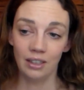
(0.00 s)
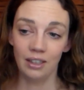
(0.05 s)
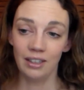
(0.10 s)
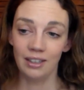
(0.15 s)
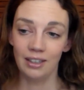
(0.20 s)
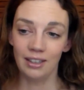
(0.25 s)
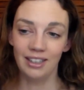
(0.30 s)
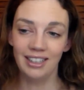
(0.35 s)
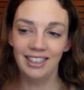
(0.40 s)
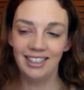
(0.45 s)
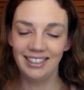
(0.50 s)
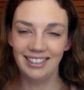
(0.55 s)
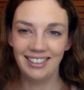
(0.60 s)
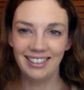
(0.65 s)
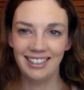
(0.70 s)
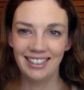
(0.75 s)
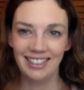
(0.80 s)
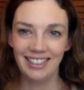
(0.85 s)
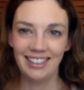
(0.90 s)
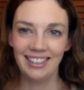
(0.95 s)

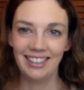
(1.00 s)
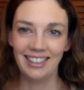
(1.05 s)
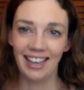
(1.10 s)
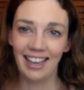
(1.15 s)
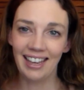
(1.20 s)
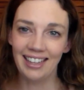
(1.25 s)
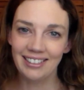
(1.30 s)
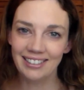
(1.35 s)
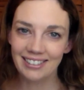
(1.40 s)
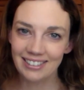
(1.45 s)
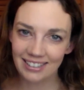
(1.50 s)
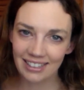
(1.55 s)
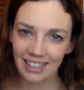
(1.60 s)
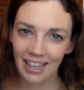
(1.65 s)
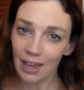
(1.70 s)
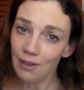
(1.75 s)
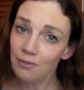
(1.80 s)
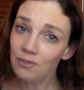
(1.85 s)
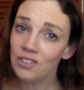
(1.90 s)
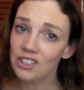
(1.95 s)
and
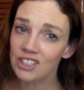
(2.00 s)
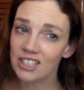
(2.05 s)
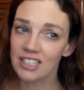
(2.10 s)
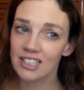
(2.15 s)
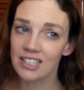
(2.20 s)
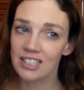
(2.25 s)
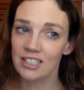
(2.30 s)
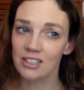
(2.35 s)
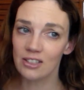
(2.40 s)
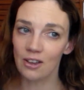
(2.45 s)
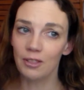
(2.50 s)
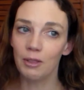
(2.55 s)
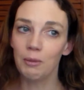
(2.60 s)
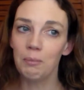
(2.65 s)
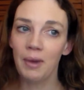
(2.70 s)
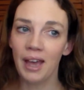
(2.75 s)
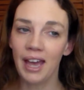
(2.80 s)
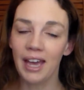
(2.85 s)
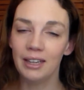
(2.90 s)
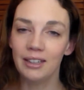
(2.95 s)
the emphasis is on the
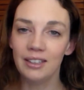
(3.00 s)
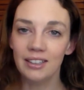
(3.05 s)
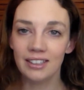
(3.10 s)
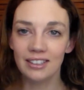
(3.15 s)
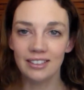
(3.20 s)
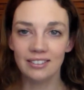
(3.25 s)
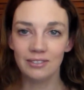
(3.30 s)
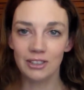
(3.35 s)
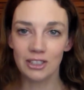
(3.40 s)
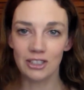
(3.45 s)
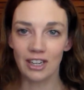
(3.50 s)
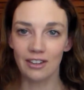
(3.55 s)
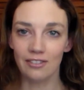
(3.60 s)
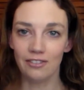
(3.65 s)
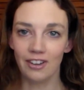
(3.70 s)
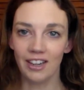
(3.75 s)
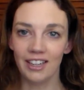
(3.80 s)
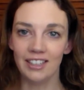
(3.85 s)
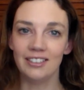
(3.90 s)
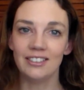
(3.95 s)
man, which I
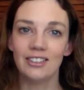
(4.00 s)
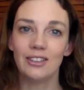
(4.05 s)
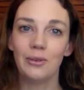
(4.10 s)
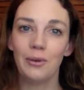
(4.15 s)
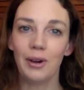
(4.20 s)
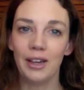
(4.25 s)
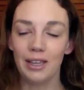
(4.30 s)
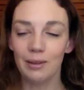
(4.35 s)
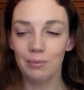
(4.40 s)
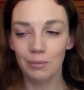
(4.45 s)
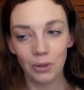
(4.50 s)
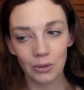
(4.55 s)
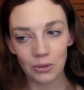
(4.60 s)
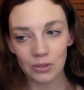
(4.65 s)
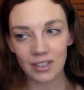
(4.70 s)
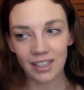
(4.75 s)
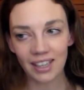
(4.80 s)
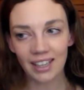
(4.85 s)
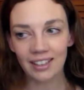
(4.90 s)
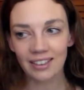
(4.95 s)
find quite
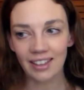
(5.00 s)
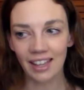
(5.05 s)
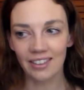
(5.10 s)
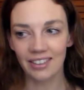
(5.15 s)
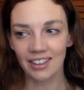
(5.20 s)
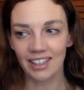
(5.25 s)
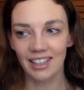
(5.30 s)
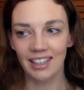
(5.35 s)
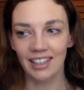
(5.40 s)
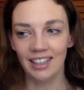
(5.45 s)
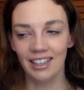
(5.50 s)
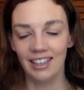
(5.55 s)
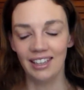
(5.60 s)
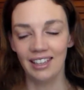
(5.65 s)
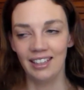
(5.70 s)
amusing, that they